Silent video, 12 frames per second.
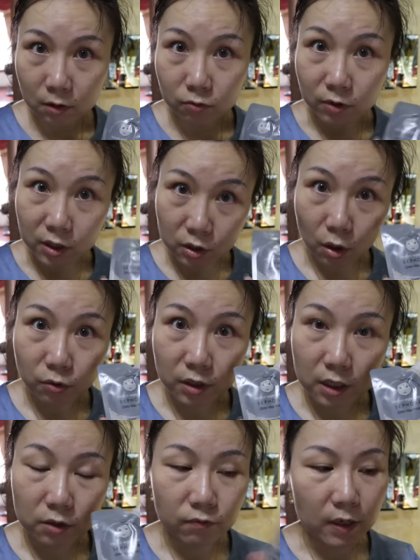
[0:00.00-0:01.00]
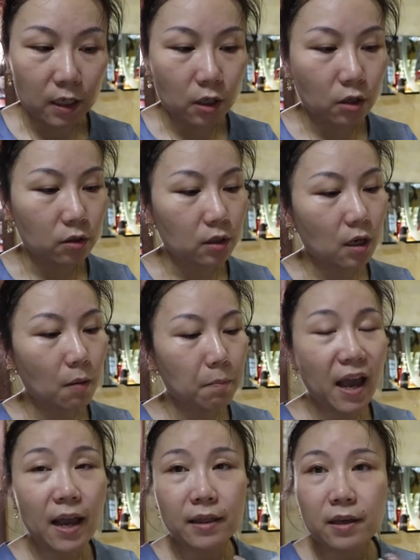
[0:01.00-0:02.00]
Result is really good.
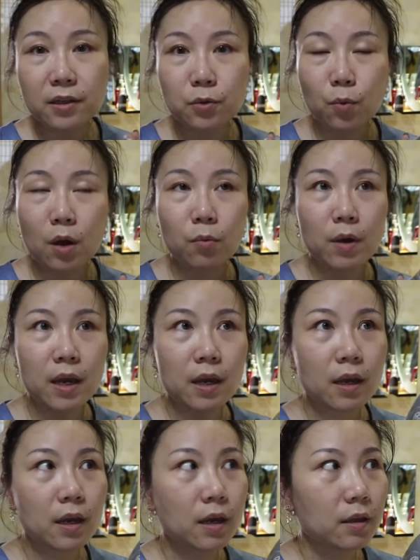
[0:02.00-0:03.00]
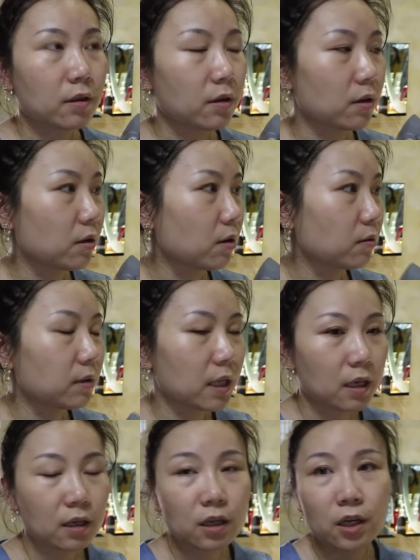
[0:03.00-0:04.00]
Compare this one with, you know,
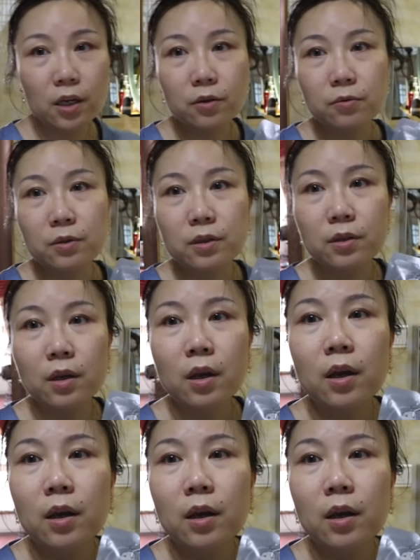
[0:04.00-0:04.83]
the Kiehl's.